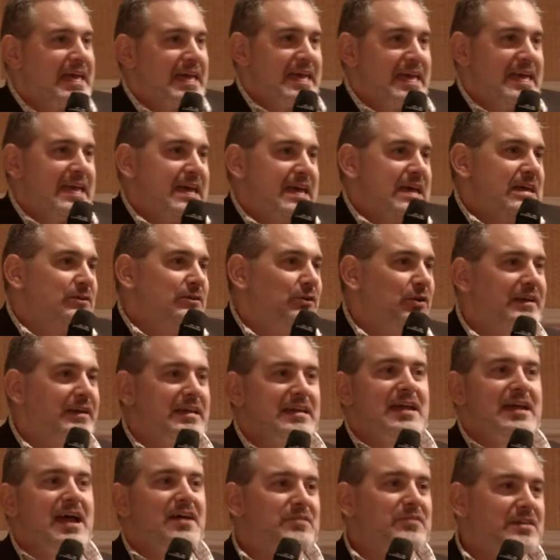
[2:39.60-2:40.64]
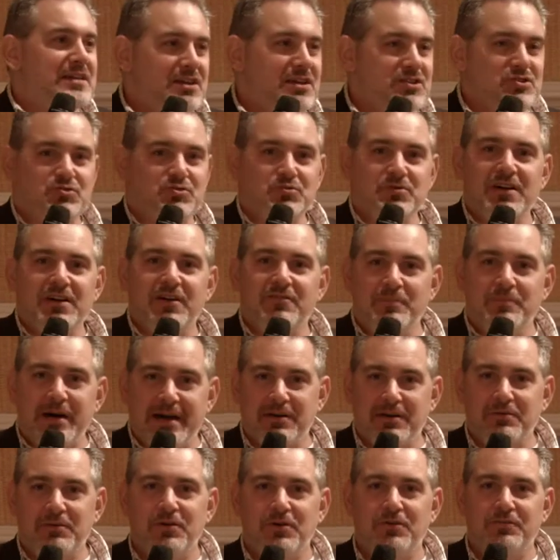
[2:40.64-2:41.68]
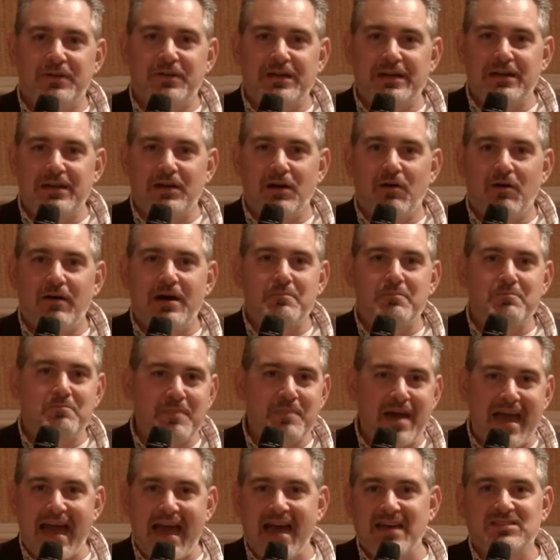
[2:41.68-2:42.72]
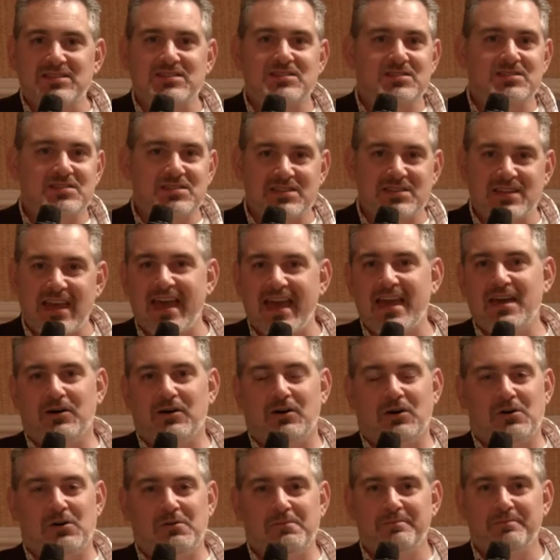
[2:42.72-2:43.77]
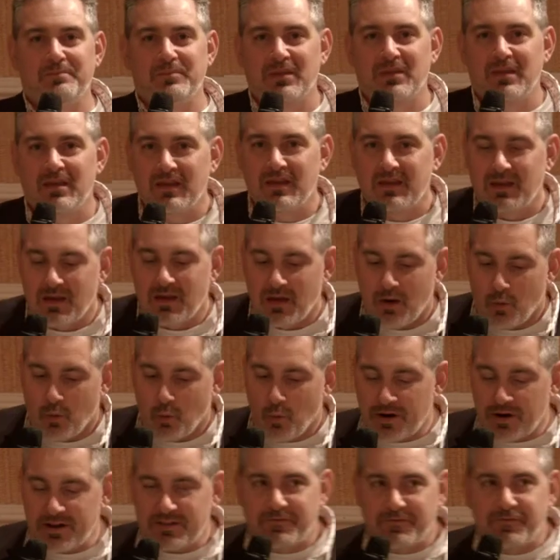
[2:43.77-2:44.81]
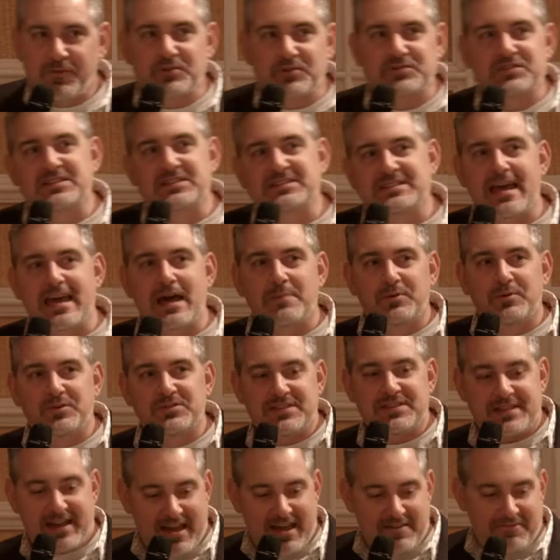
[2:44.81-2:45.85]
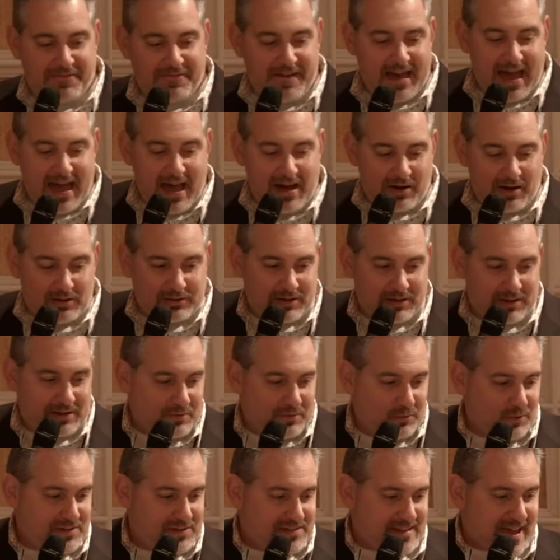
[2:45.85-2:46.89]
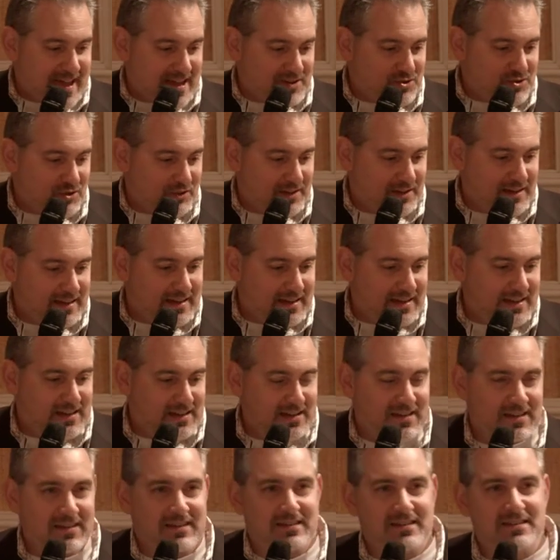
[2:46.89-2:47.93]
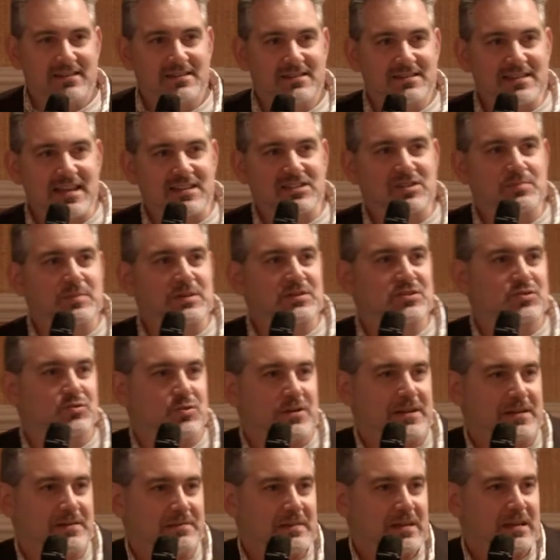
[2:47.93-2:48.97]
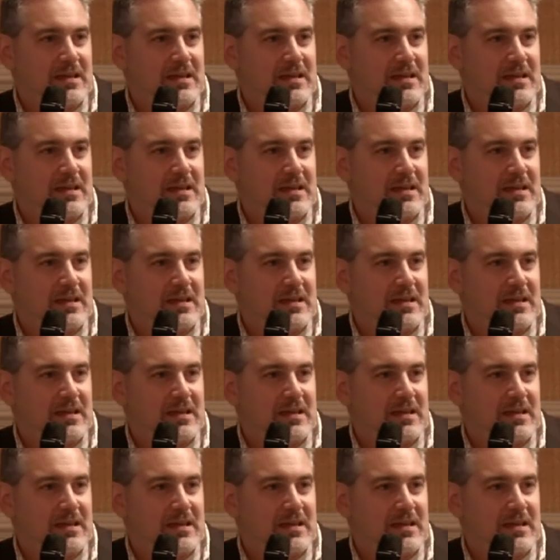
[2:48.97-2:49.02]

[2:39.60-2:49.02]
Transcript: in looking at the history of micro video at mass scale, one of the first examples that I found was actually Sesame Street.